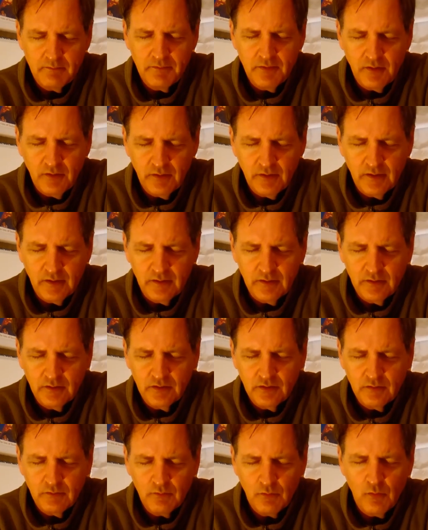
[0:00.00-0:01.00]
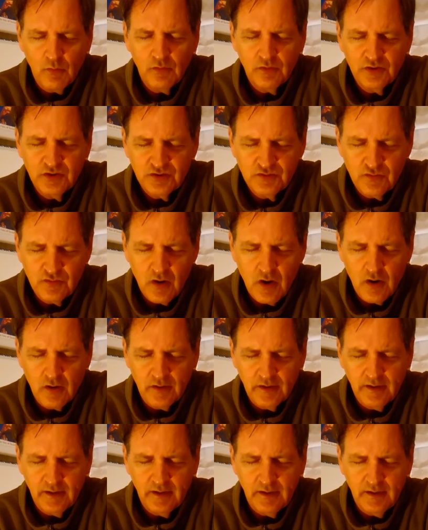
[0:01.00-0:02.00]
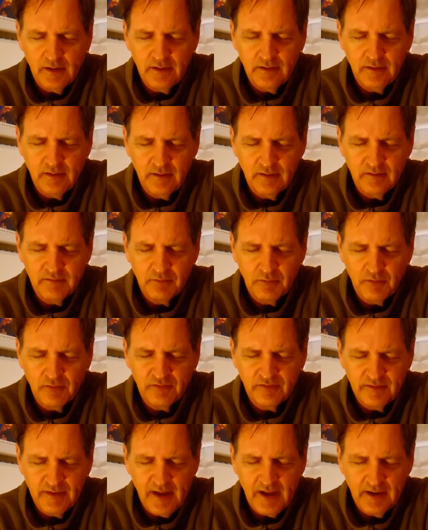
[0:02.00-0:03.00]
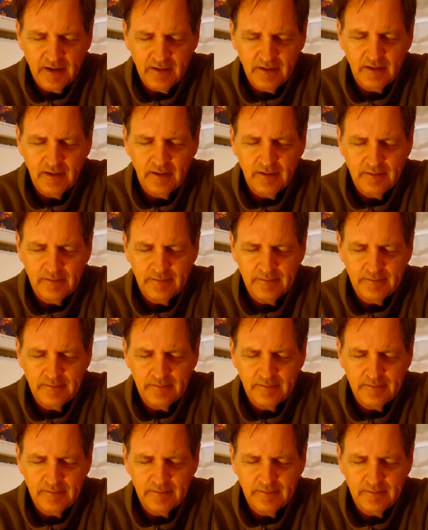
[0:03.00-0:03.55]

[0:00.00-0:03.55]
building more strongly into his personality.